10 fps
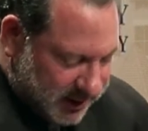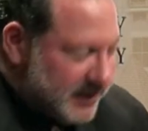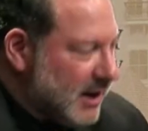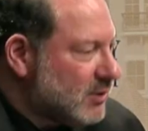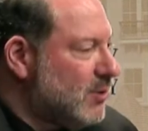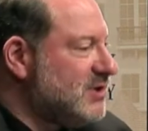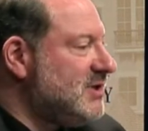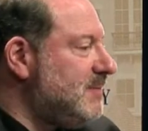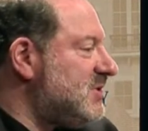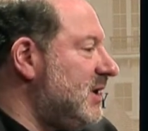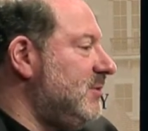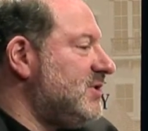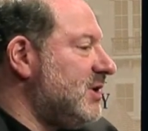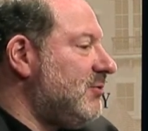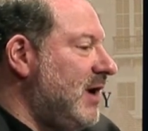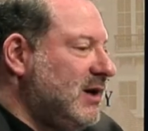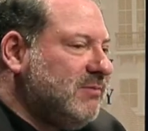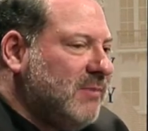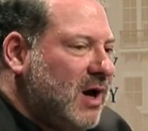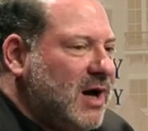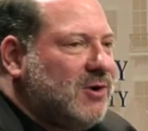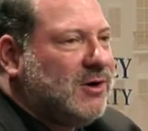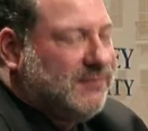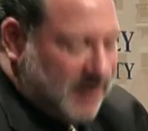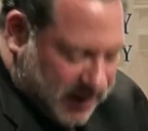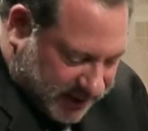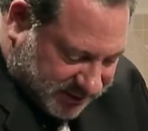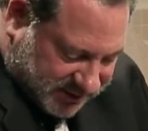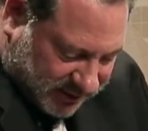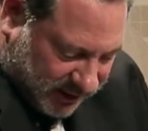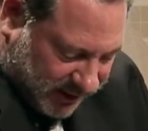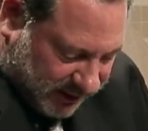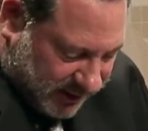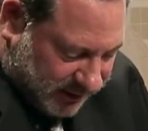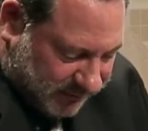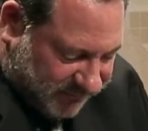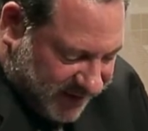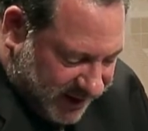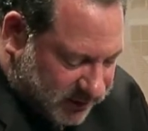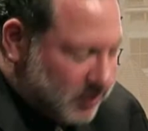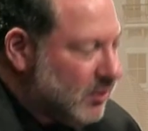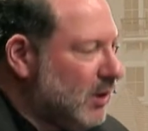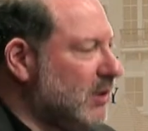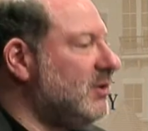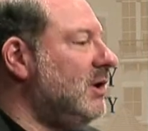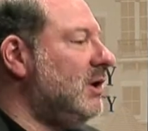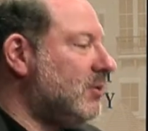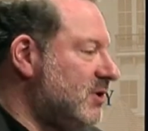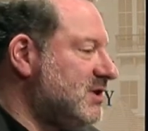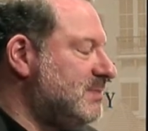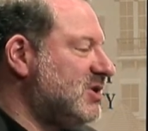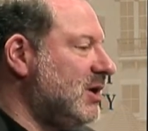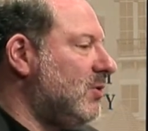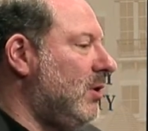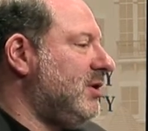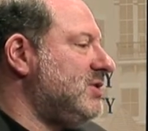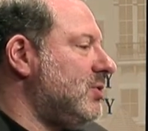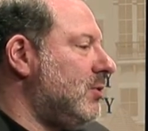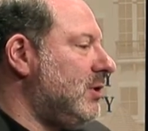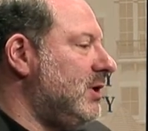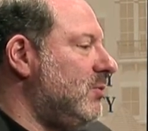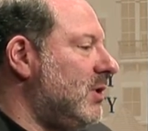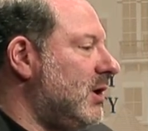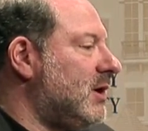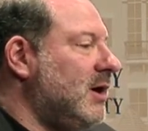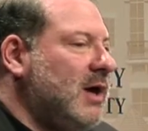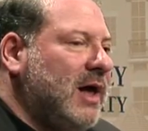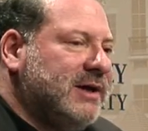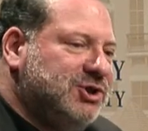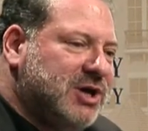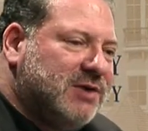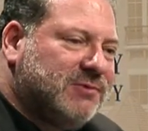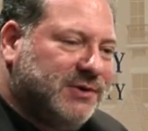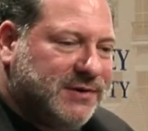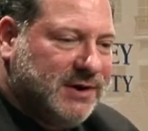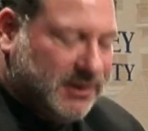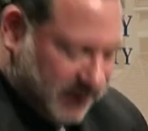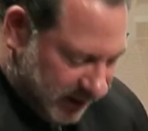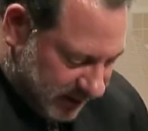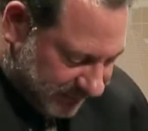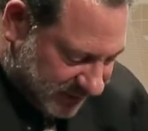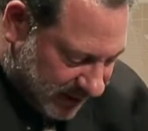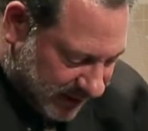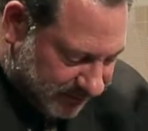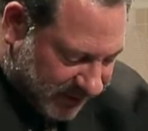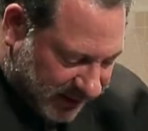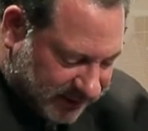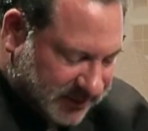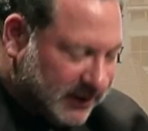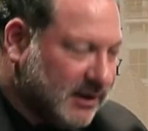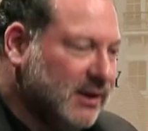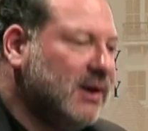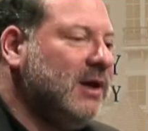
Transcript: Now, Korzybski was a great admirer of Einstein, and in fact Korzybski called his early work a general theory of time binding,